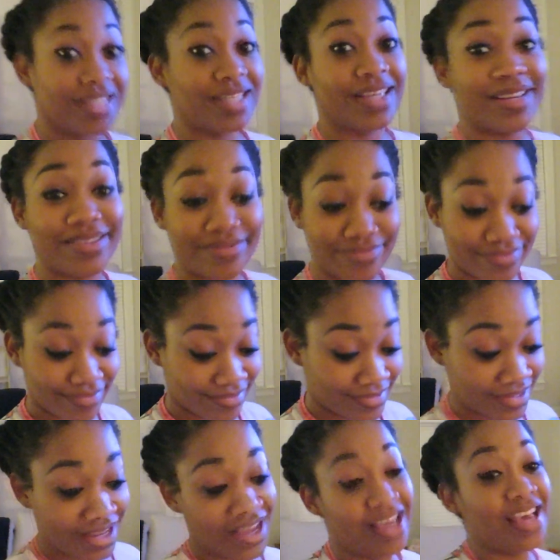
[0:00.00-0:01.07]
See?
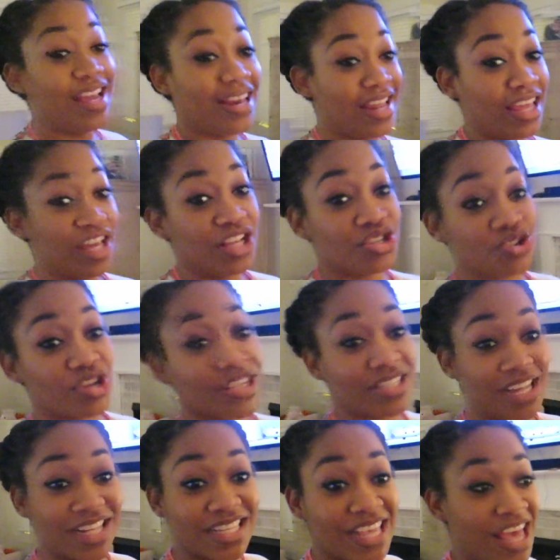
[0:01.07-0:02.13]
And then he trusts
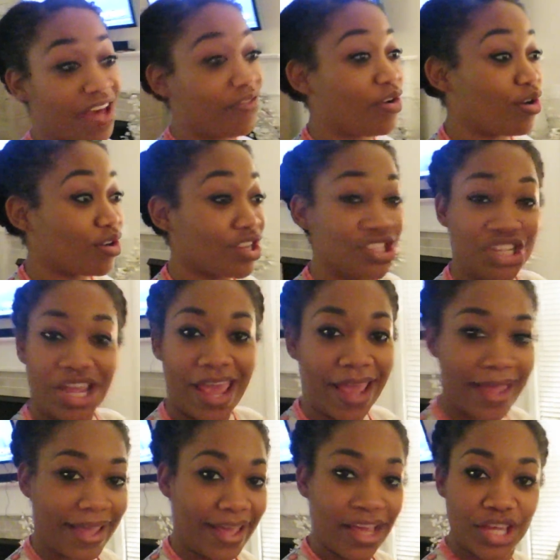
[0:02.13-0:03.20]
not to have on the
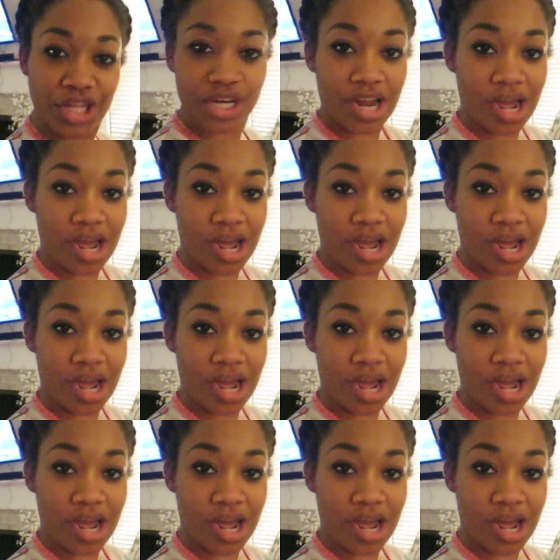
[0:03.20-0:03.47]
jacket, you